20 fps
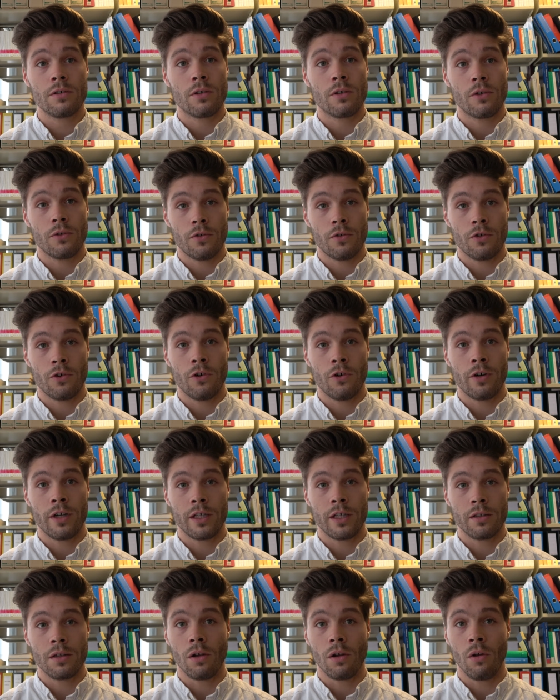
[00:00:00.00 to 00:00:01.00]

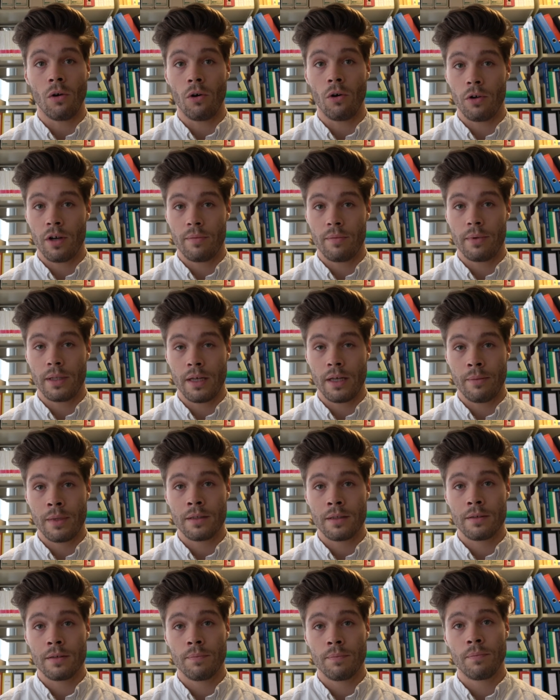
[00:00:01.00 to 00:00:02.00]
concerning the law on
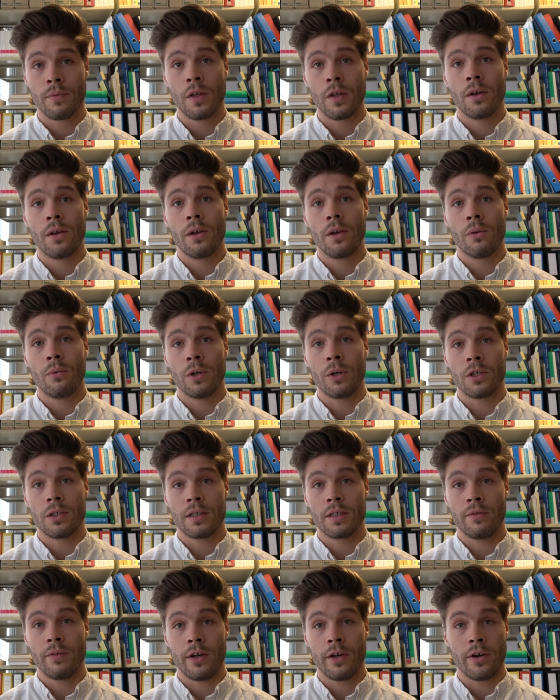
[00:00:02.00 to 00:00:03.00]
epidemics, which
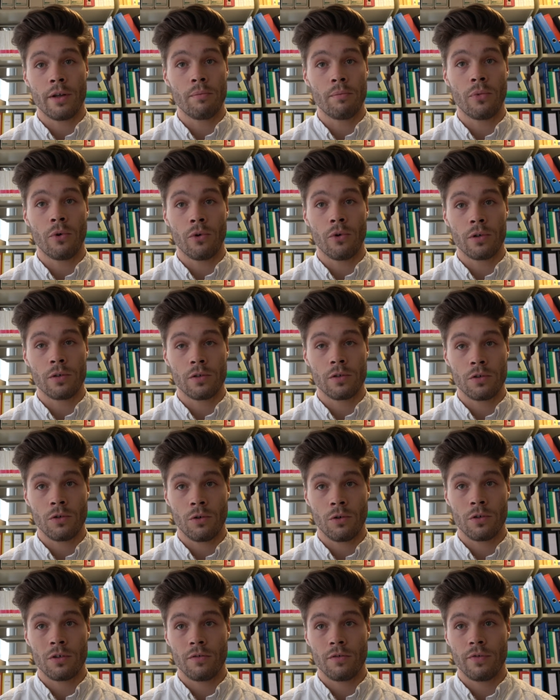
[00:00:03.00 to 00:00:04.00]
is a very important
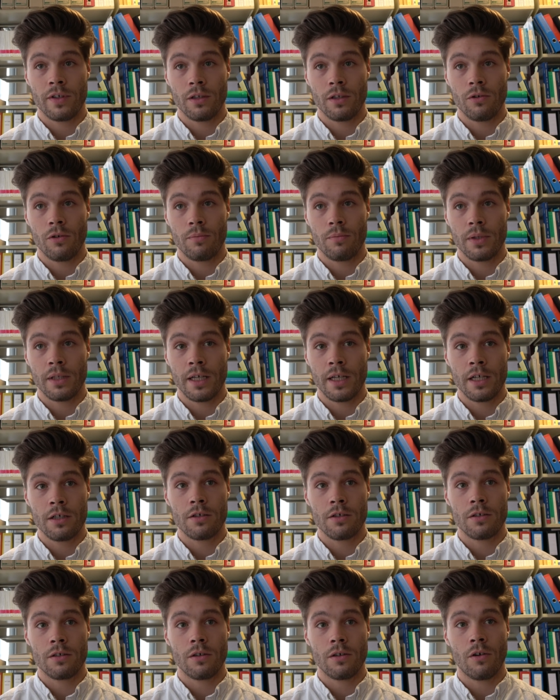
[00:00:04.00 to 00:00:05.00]
source of
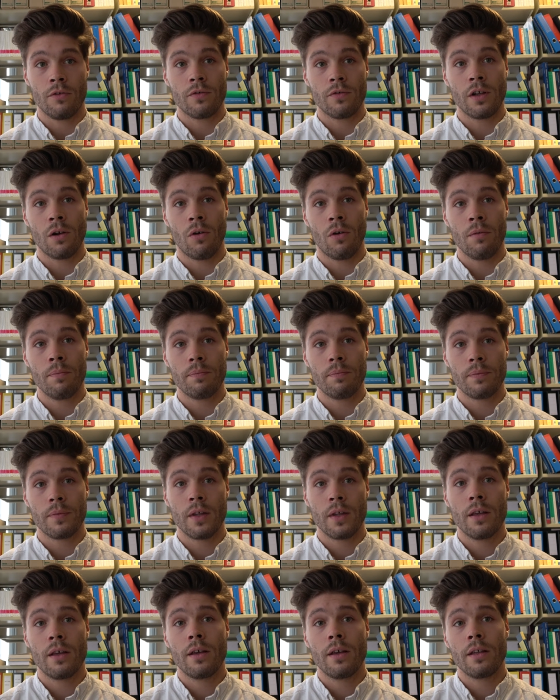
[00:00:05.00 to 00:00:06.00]
interpretation of the law,
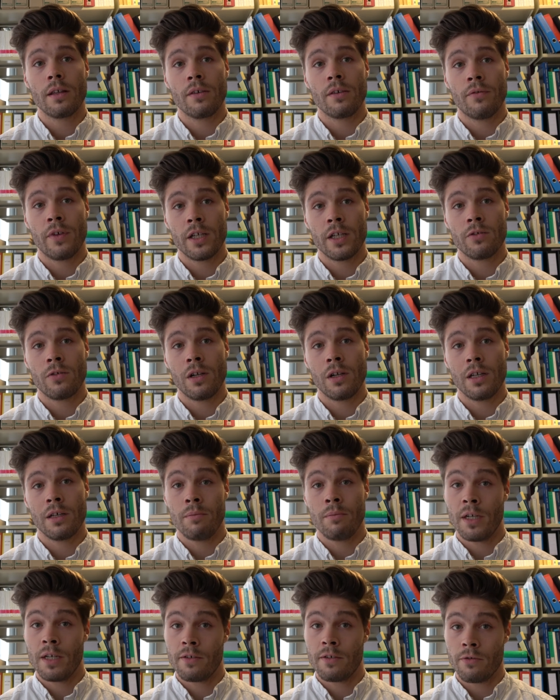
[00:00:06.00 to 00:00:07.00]
the Federal
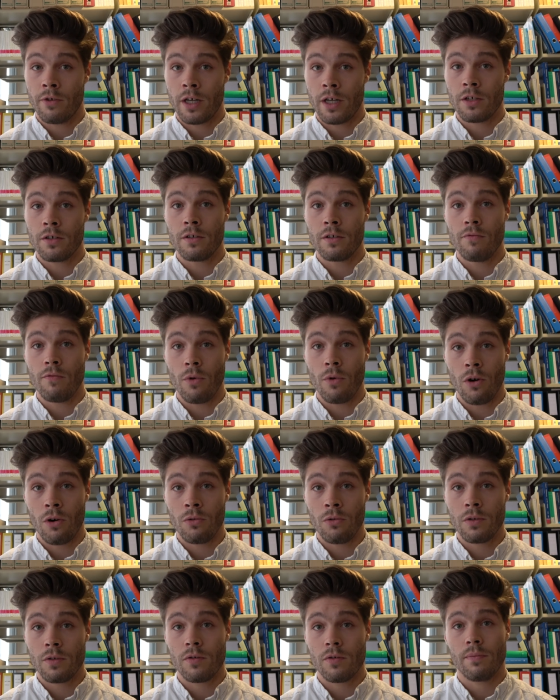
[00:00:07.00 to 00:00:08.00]
Administration
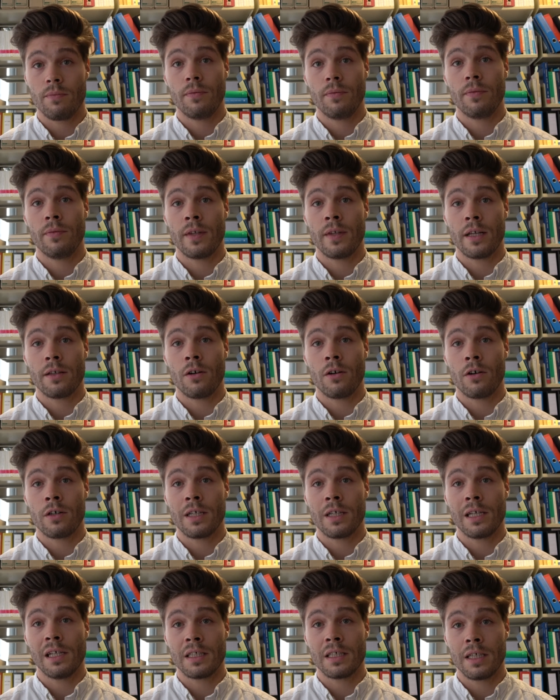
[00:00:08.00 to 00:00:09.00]
wrote that
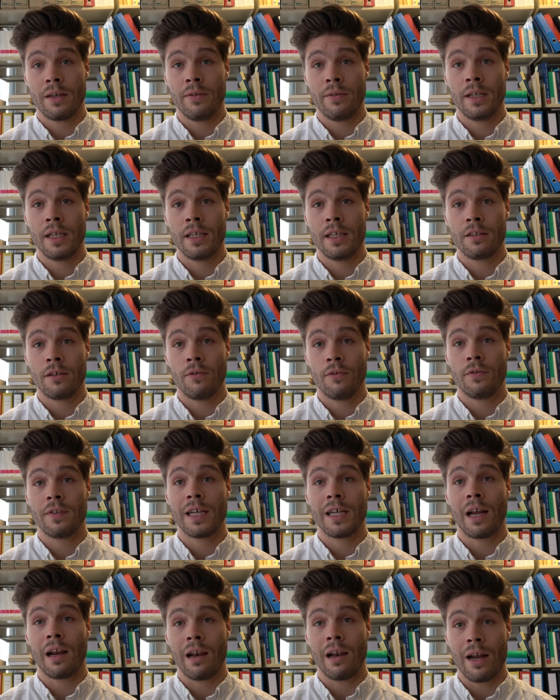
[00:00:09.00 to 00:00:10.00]
Article 7 is of
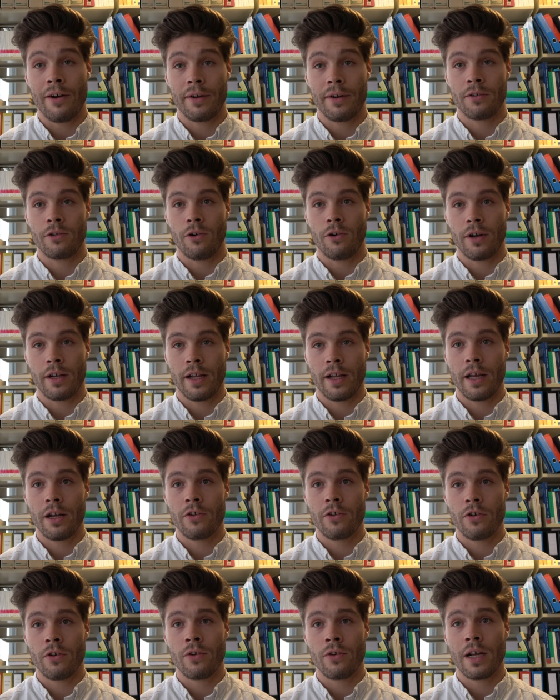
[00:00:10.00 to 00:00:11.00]
declaratory
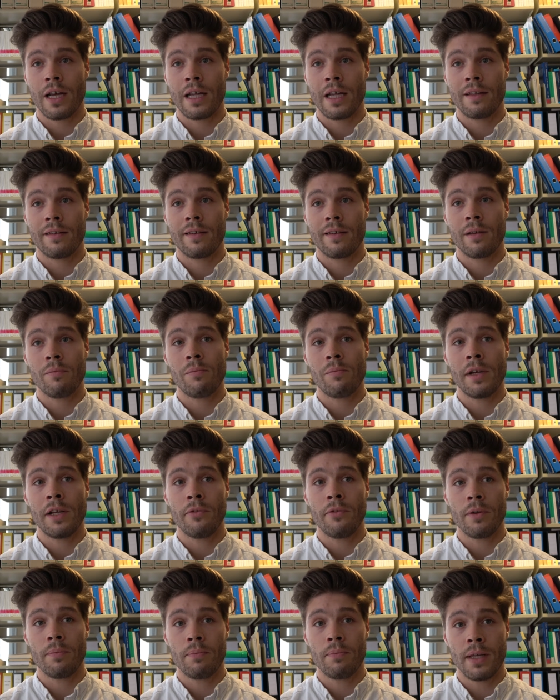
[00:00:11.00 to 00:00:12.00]
nature and simply
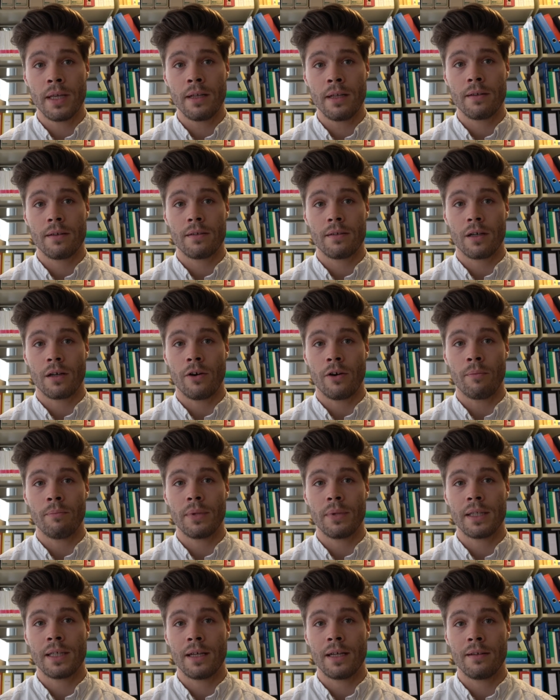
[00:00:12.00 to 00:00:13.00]
repeats the
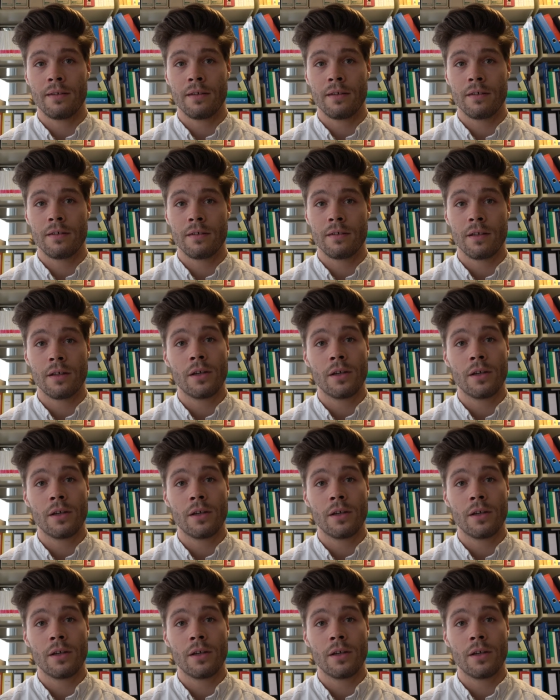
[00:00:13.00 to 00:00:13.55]
competences